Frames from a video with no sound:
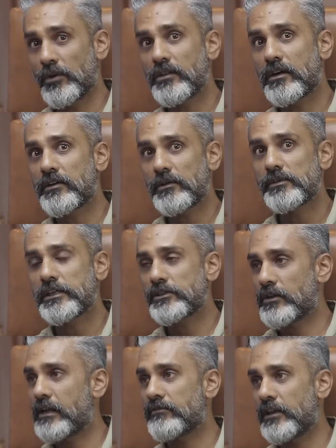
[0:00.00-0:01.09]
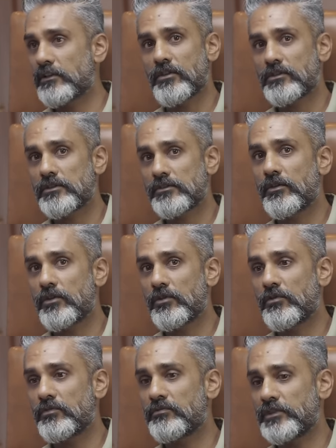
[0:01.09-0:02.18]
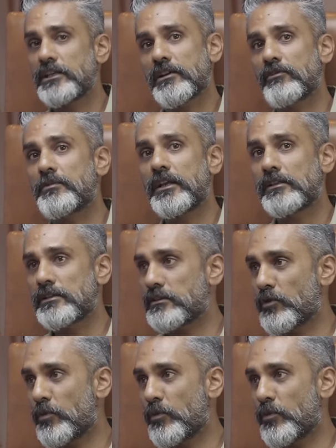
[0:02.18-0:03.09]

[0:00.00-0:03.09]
Touring the country will change your life. The exhaust is going to change everybody else's